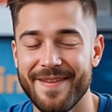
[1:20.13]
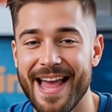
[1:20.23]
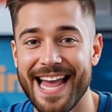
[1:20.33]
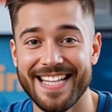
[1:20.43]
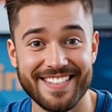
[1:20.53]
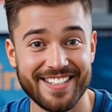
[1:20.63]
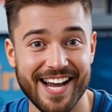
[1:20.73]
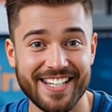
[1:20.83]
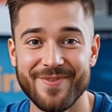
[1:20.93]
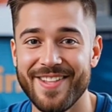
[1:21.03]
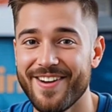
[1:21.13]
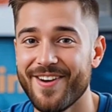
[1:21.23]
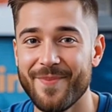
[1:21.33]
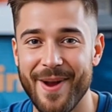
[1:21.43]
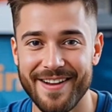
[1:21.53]
And it starts with a
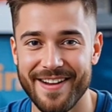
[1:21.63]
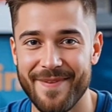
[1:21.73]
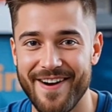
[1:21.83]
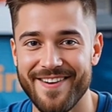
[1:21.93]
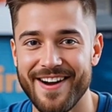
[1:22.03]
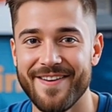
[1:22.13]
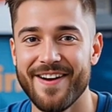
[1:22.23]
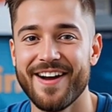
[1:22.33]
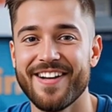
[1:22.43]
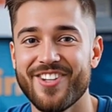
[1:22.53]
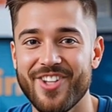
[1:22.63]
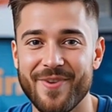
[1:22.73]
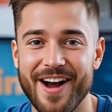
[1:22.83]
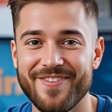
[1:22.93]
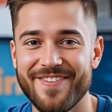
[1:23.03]
good welcome offer: earn a
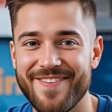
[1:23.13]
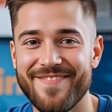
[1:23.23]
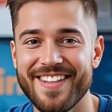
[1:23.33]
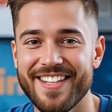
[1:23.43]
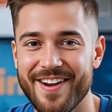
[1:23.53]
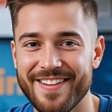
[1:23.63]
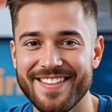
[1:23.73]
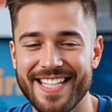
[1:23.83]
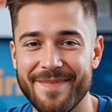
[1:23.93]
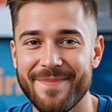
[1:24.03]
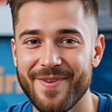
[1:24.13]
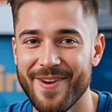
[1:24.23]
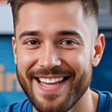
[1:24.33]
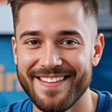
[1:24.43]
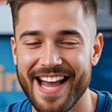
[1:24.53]
$250 statement
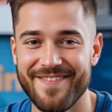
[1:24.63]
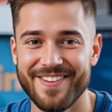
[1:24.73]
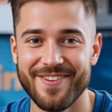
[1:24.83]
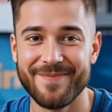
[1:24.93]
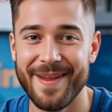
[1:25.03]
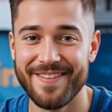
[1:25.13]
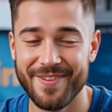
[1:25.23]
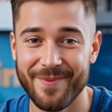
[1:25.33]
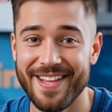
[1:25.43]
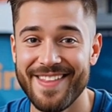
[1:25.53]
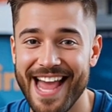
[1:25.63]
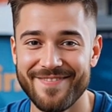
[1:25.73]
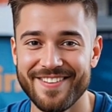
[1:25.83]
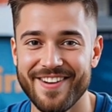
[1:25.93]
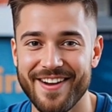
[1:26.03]
credit after you spend
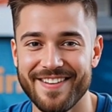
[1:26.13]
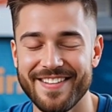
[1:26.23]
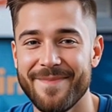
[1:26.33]
$3,000 in